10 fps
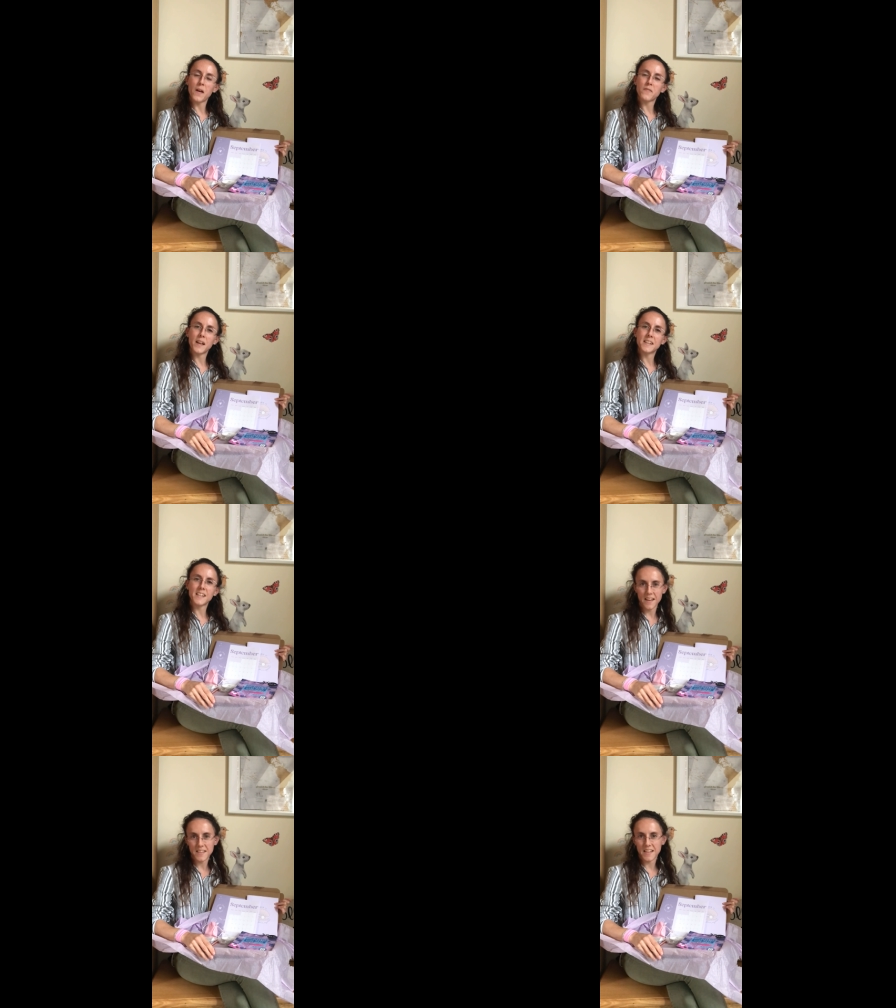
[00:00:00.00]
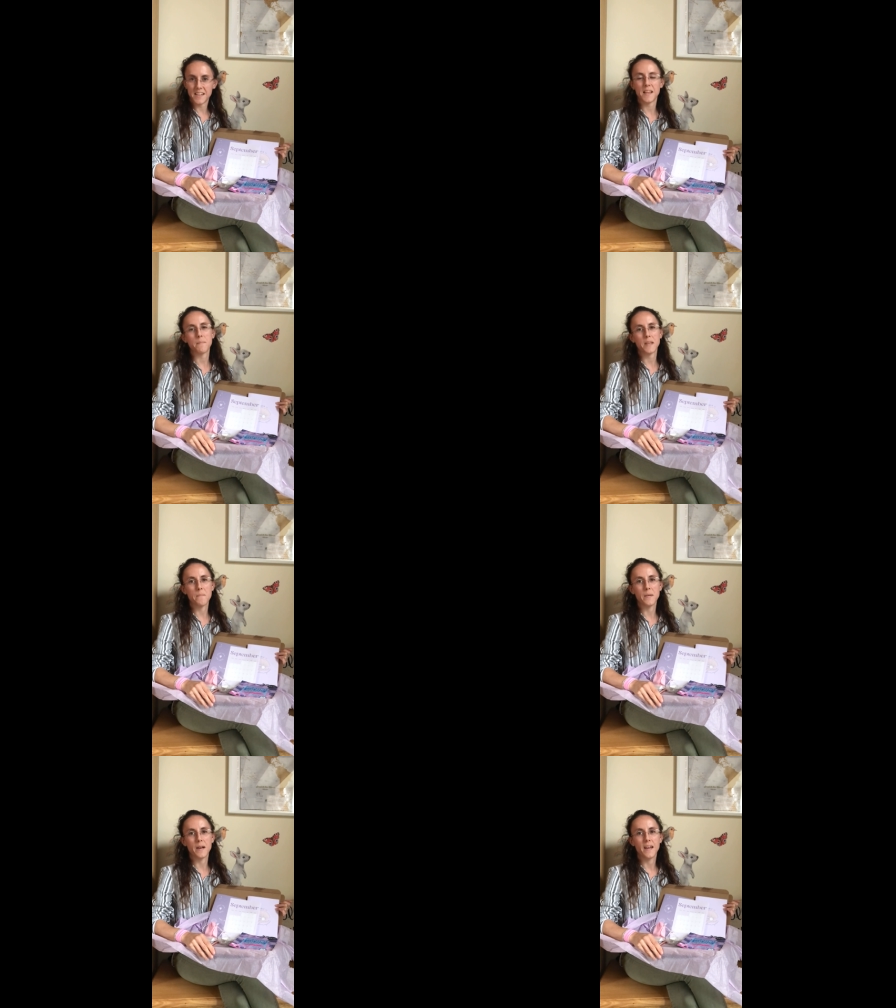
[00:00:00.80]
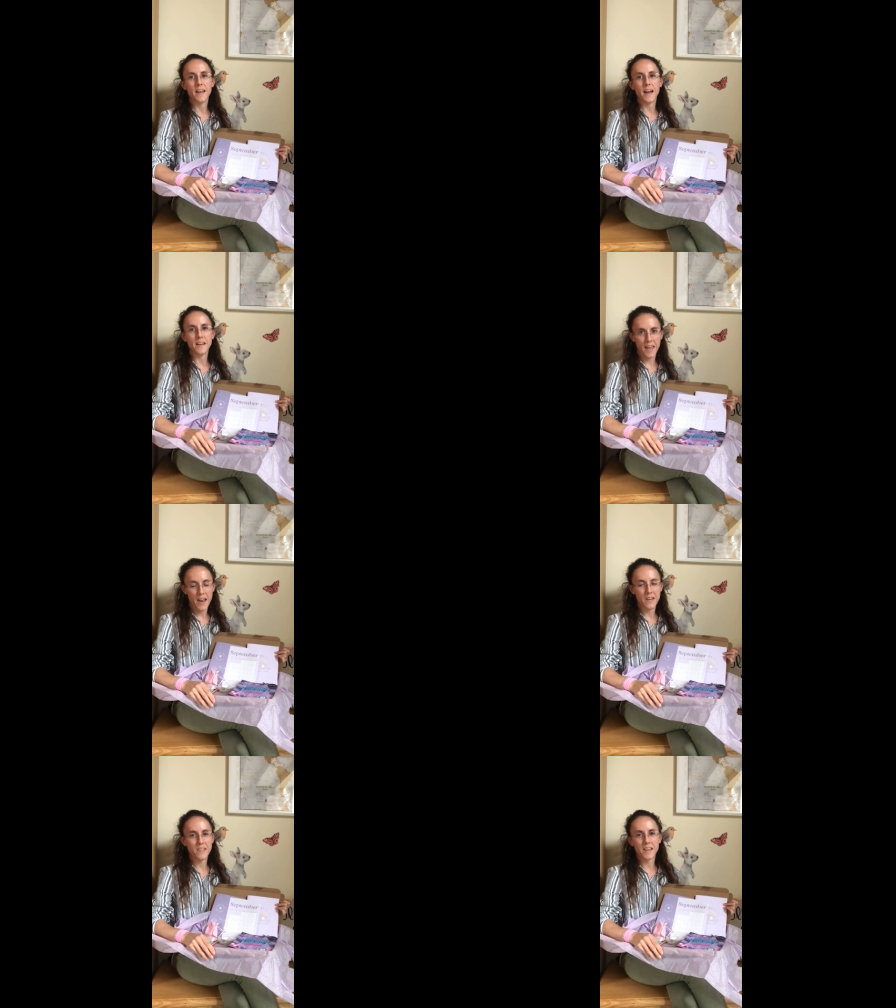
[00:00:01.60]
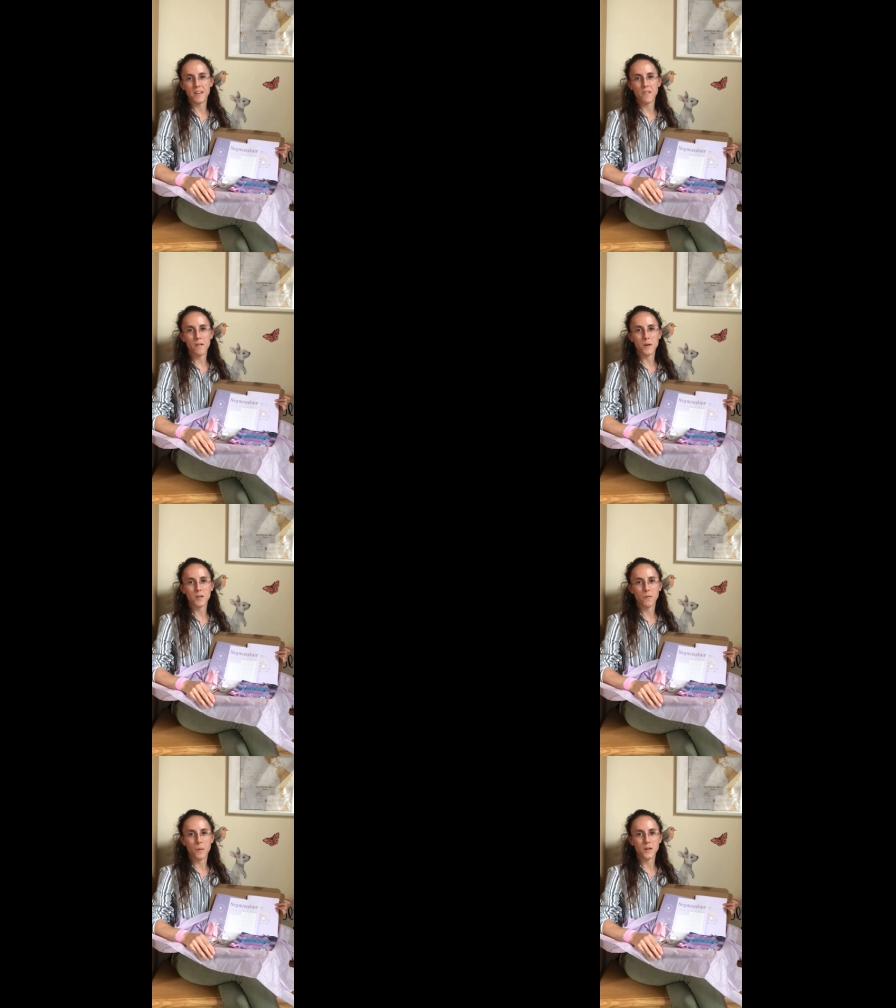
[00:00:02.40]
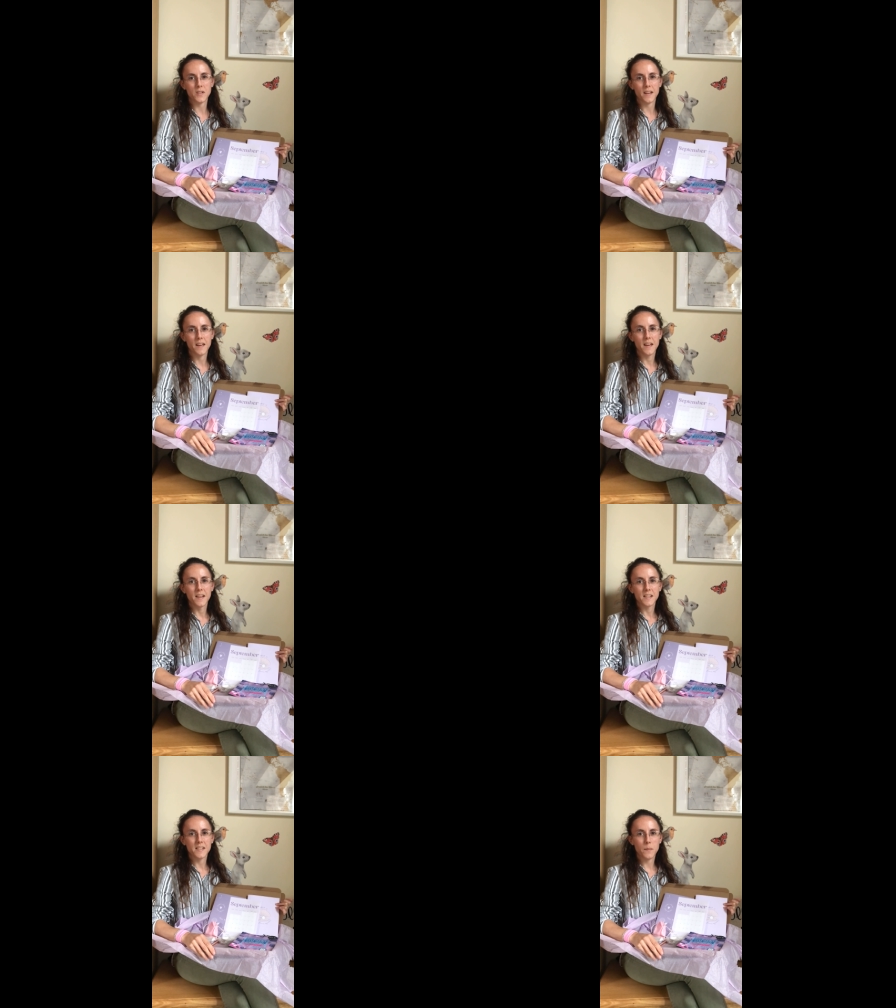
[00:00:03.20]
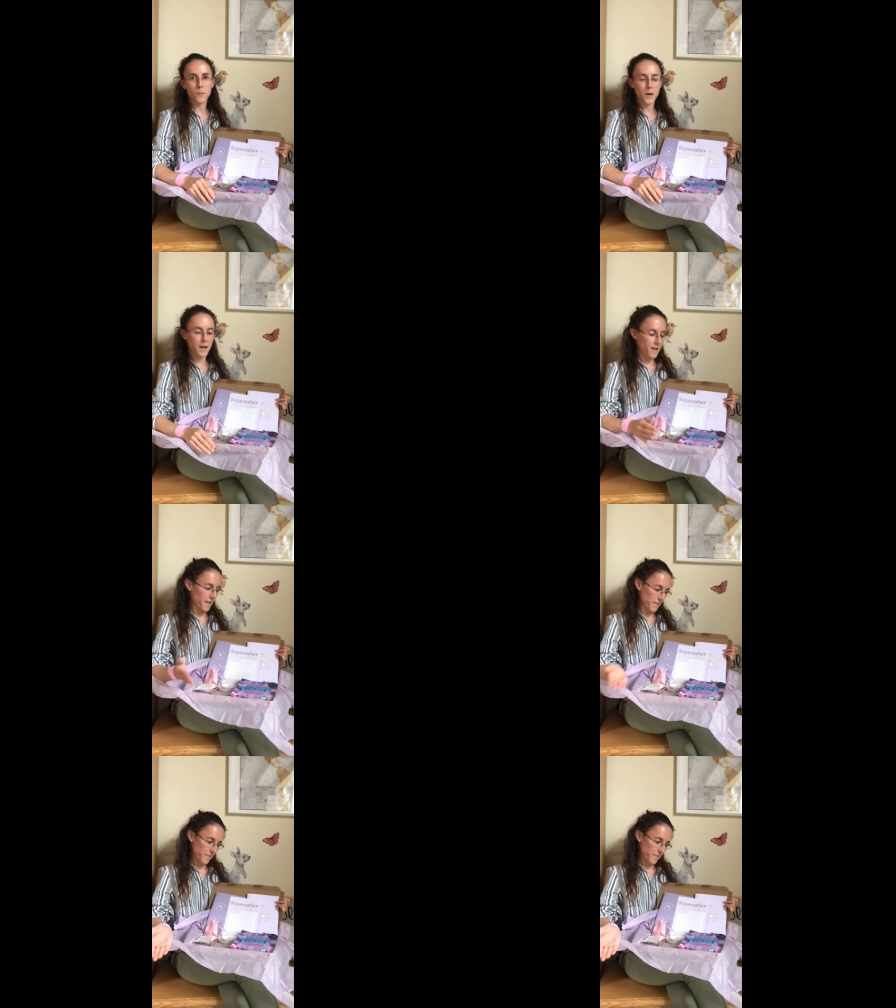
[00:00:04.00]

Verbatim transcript: a fantastic September. And again, thank you very much for watching. Sabrina,